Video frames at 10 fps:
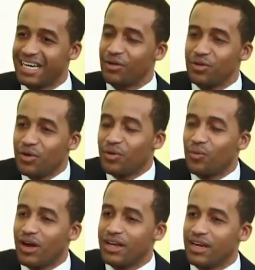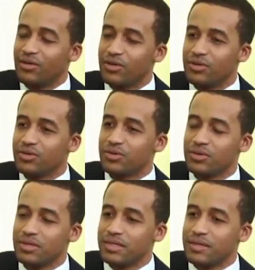How do you unwind? How do you
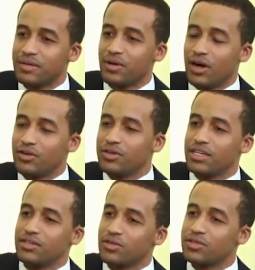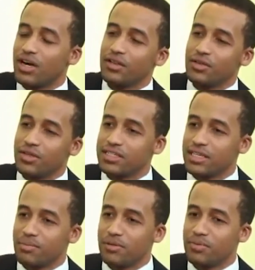attend to those other things
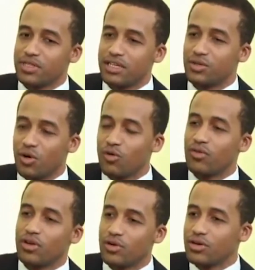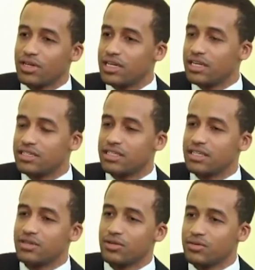that people tend to overlook in leaders,
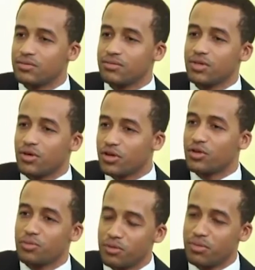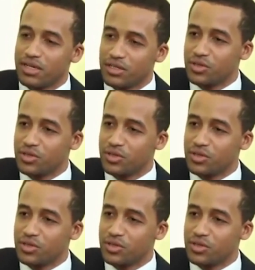that, you're a human being